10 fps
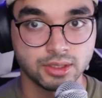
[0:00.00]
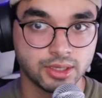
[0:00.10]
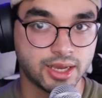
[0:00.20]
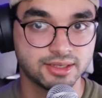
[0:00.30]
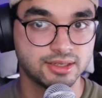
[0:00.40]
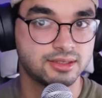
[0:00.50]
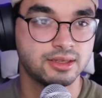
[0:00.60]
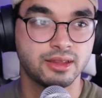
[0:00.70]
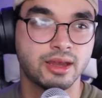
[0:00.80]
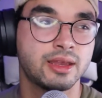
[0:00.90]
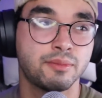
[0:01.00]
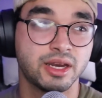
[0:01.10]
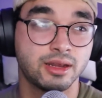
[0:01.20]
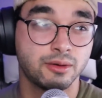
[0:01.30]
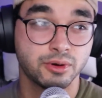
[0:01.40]
S S D, that it might
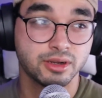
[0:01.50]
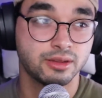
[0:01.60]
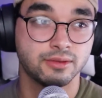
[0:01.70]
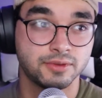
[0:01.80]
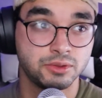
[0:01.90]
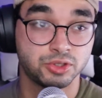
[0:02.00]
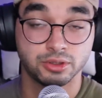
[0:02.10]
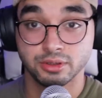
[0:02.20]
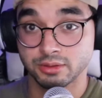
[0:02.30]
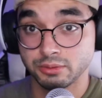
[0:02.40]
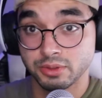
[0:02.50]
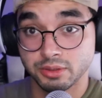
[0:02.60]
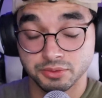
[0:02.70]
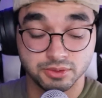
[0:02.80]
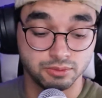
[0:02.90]
not work in the future, or who
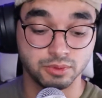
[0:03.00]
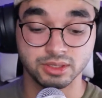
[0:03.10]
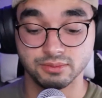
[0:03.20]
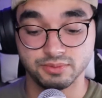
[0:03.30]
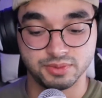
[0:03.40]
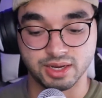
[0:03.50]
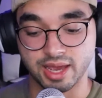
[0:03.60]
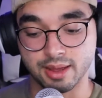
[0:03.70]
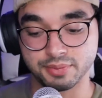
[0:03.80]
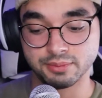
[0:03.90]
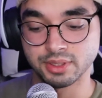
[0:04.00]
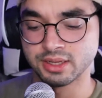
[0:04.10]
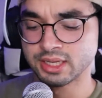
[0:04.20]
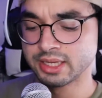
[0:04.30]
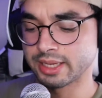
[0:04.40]
knows what can happen. But
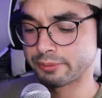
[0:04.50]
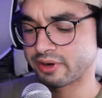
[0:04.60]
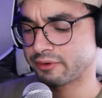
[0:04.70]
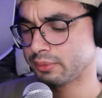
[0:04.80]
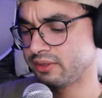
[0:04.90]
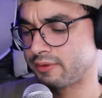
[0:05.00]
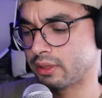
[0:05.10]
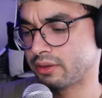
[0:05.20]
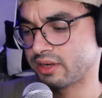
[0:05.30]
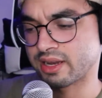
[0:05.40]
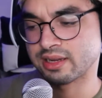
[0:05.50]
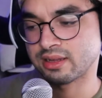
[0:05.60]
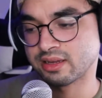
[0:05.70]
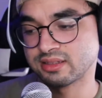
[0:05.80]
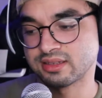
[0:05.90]
yeah, preferably follow their
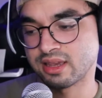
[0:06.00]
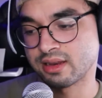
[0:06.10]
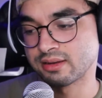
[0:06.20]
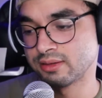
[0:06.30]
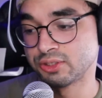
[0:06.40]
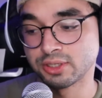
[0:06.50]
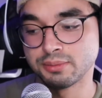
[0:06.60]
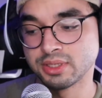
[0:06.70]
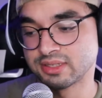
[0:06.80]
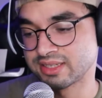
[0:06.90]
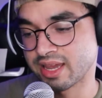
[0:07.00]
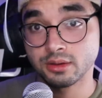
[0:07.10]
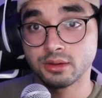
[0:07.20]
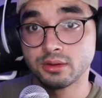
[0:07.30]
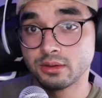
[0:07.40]
guidelines and you should be set.
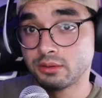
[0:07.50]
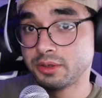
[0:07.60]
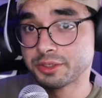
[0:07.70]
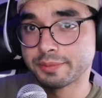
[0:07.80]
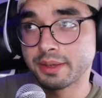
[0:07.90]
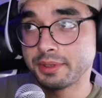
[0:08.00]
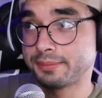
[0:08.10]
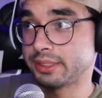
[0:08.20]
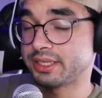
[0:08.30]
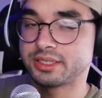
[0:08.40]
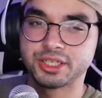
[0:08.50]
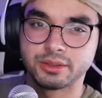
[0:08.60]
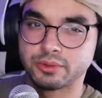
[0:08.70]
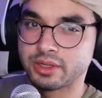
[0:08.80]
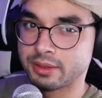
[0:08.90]
Who knows, maybe PlayStation
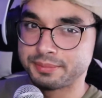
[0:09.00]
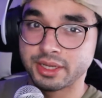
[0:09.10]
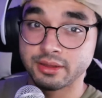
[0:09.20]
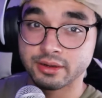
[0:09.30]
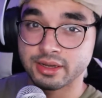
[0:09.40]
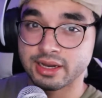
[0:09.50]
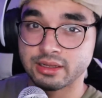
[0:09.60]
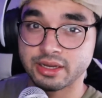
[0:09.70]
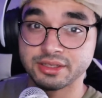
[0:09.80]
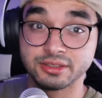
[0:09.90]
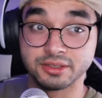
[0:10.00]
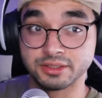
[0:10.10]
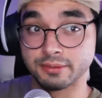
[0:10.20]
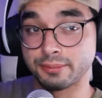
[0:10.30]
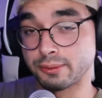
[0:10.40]
will update their guidelines to
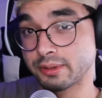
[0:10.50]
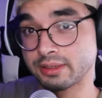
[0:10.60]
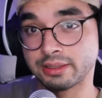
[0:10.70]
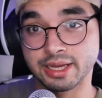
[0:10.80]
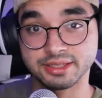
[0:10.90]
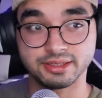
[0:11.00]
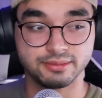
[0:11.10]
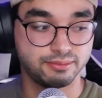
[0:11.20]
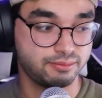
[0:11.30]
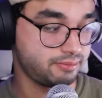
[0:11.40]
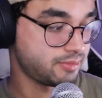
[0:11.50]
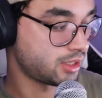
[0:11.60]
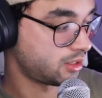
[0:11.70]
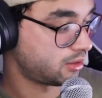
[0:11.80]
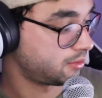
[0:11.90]
support less
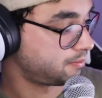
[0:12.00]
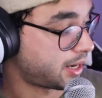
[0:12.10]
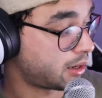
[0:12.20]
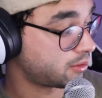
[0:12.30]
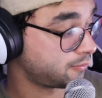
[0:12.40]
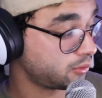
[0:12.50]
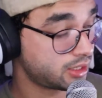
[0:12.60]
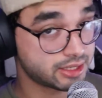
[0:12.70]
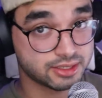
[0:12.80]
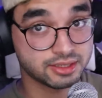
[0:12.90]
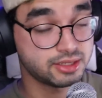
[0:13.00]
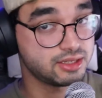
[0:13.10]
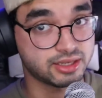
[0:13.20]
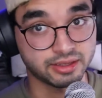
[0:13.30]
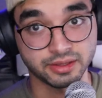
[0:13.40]
Uh, powerful S S
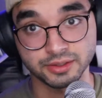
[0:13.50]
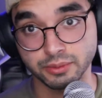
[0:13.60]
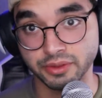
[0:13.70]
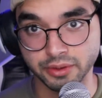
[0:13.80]
Ds like this one.